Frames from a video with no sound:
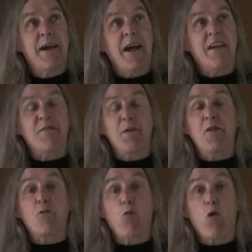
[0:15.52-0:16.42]
has
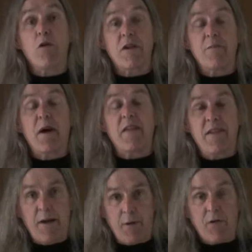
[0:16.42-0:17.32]
been thwarted by the
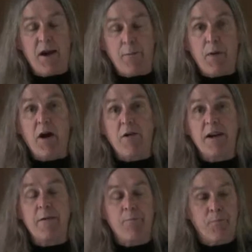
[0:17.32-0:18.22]
Democrat Party,